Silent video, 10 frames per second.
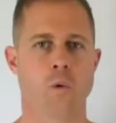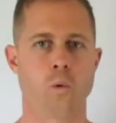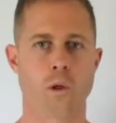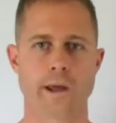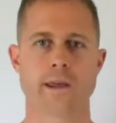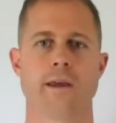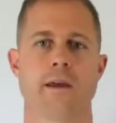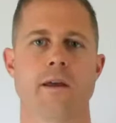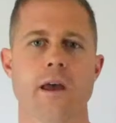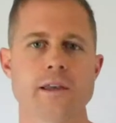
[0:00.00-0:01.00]
like,
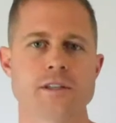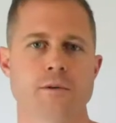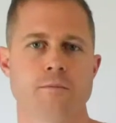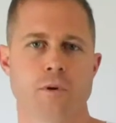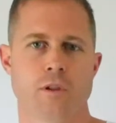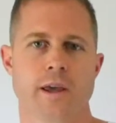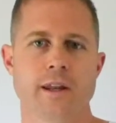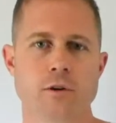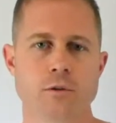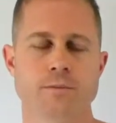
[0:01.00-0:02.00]
as a
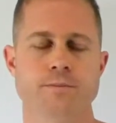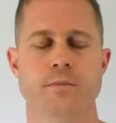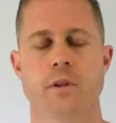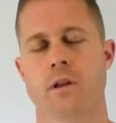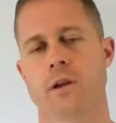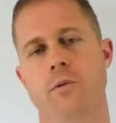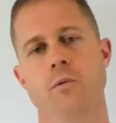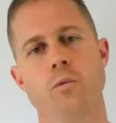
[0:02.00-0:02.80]
millennial, like,